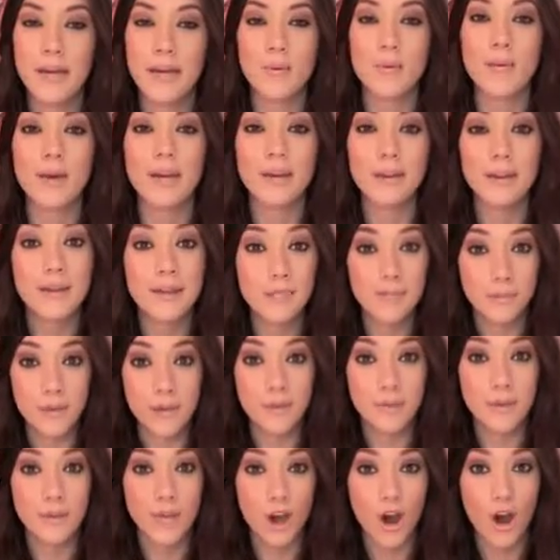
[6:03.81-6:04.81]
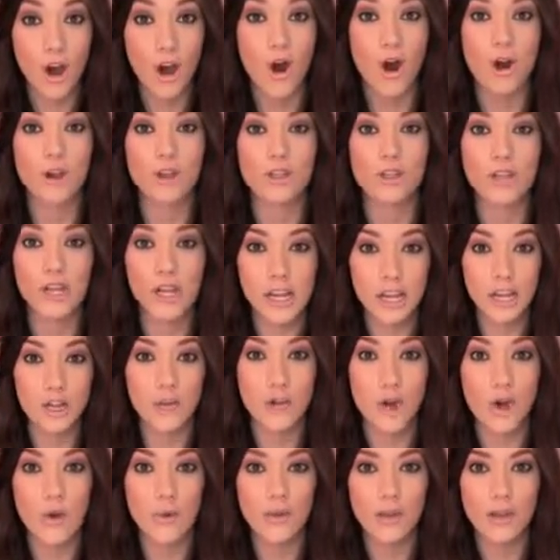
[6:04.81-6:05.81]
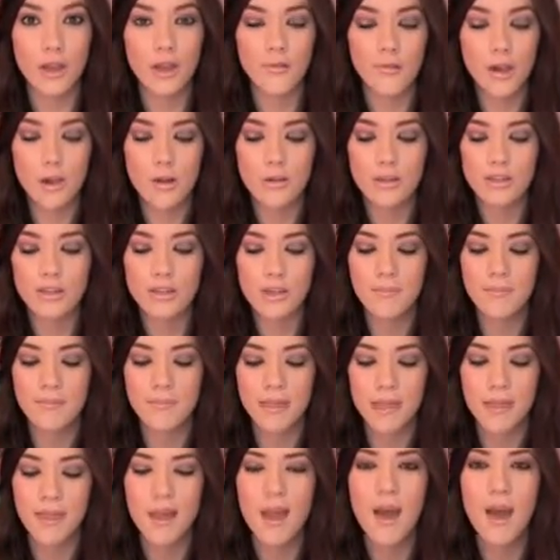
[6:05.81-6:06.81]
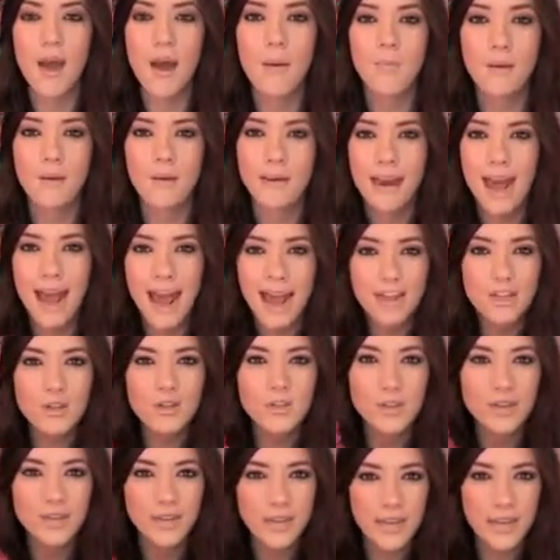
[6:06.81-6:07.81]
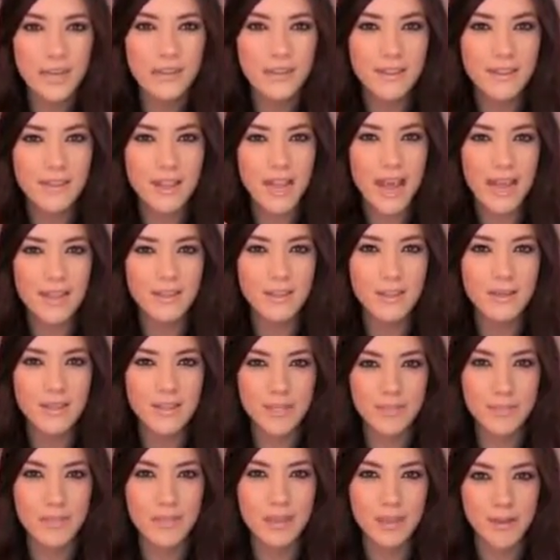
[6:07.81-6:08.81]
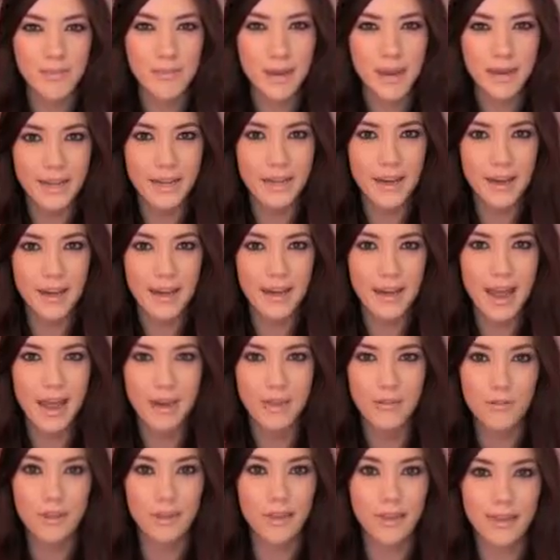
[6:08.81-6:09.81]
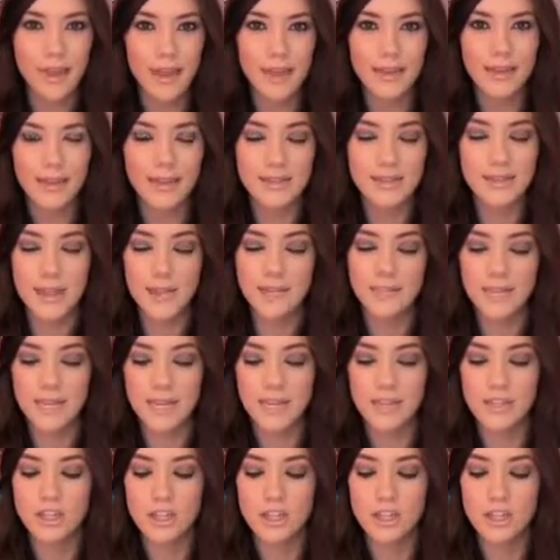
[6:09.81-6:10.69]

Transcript: like want to bring me cards or like a note they wrote or something, but an actual thing that they had to go spend their money on, I don't really like accepting.